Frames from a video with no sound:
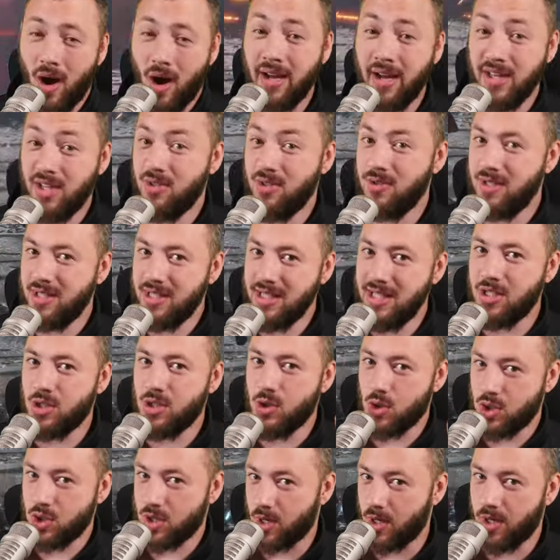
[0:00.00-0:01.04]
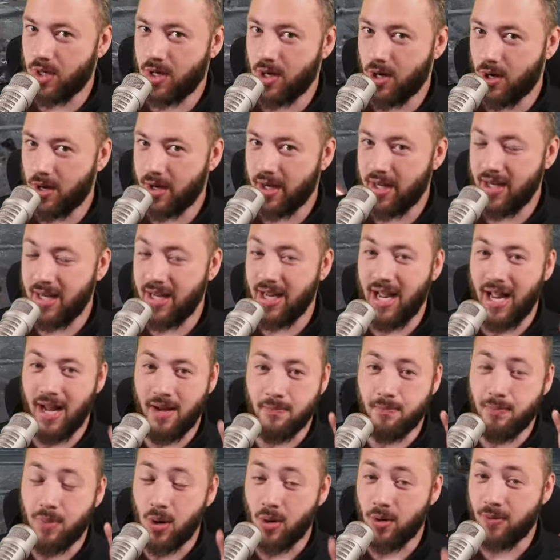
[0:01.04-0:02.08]
you need to start guarding and
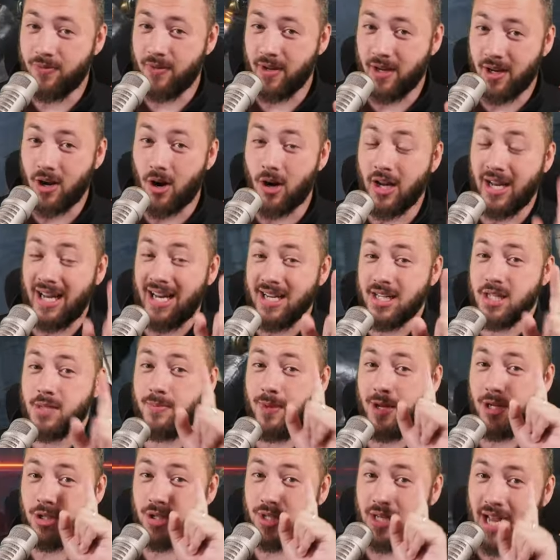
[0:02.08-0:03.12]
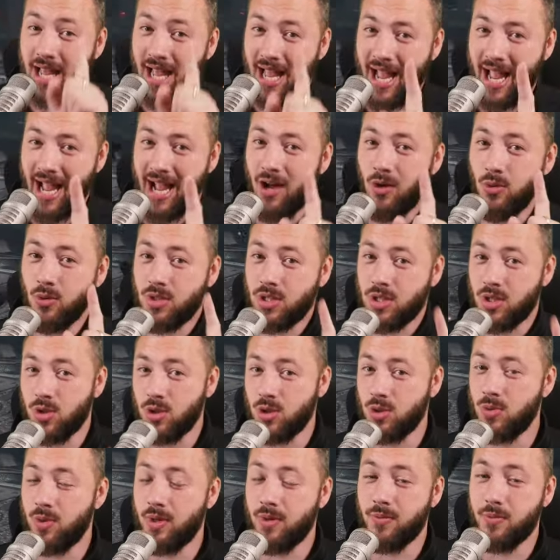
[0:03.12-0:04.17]
perfect guarding, and especially how to
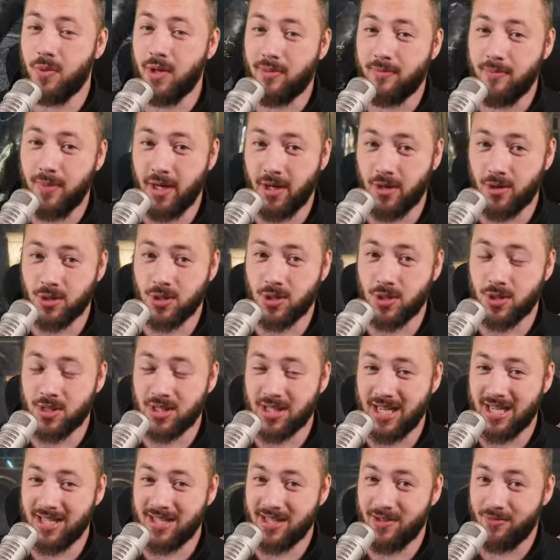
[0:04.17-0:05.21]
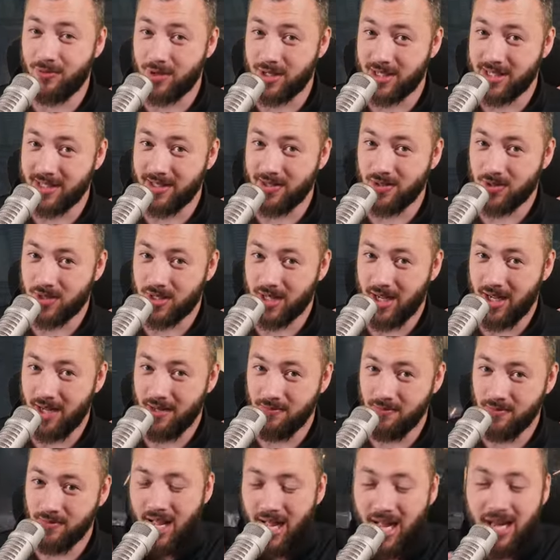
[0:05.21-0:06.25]
do it with bigger success every single time.
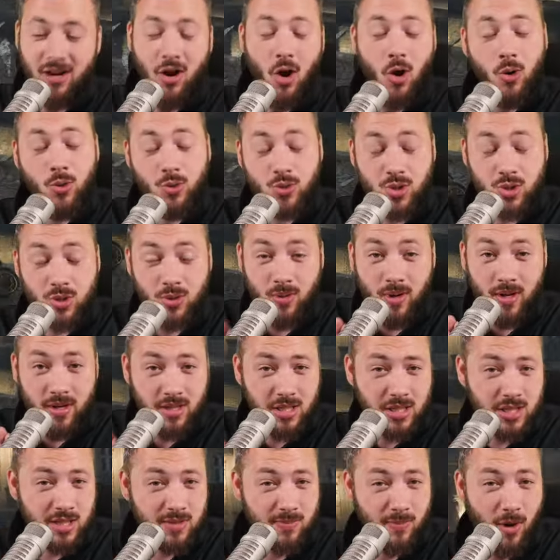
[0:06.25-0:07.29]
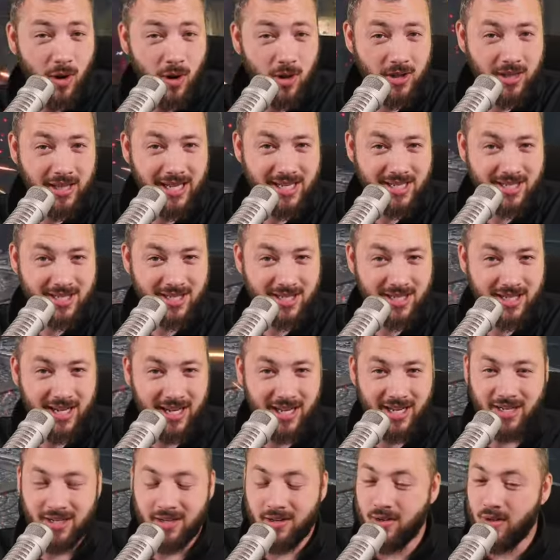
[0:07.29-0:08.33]
And also a small lesson
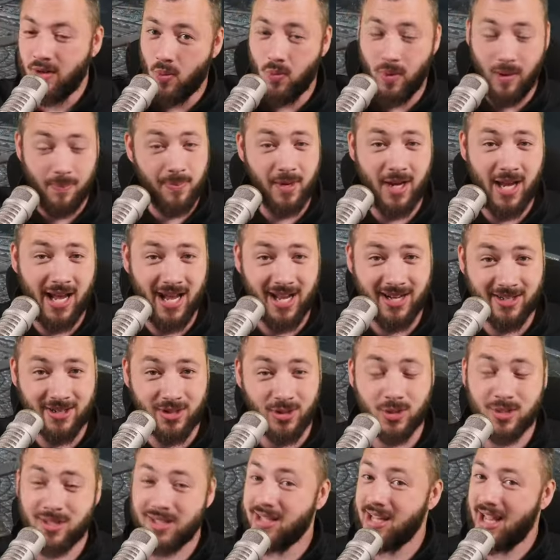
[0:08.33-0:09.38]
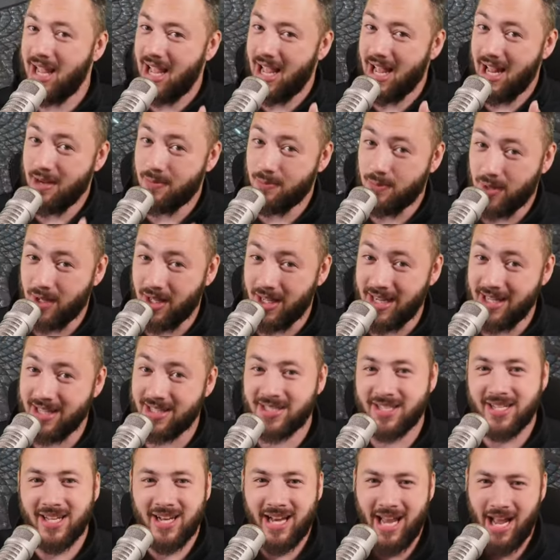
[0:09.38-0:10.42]
in weapon handles and
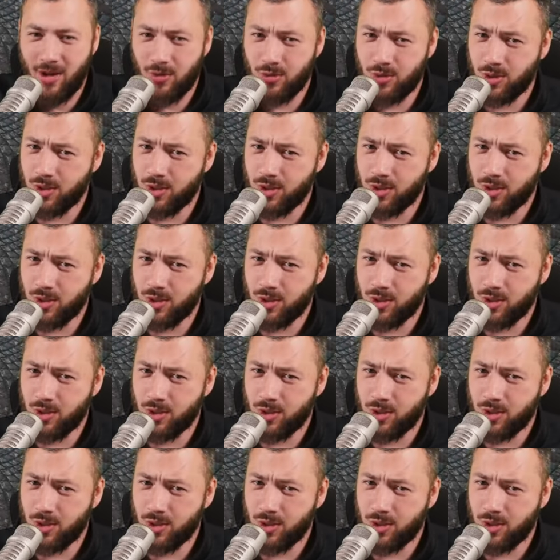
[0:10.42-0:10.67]
blades and how to